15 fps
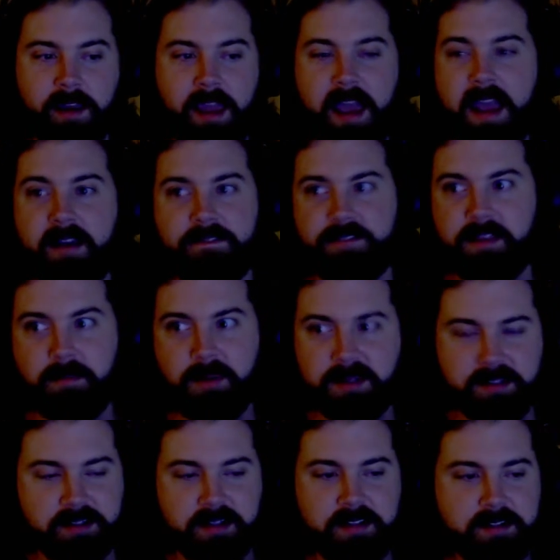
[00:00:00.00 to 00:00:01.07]
half the
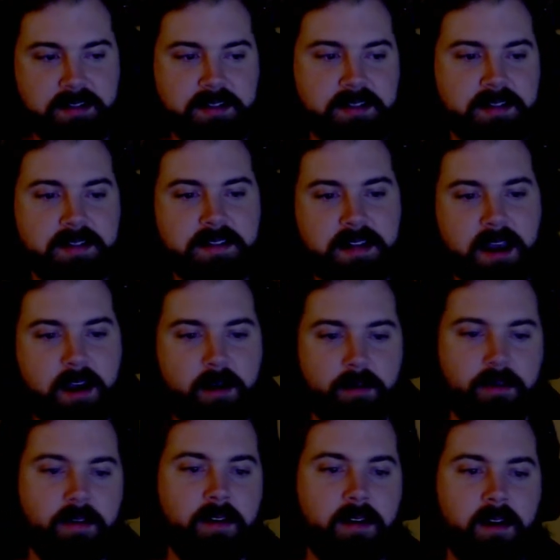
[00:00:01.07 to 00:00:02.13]
businesses in town.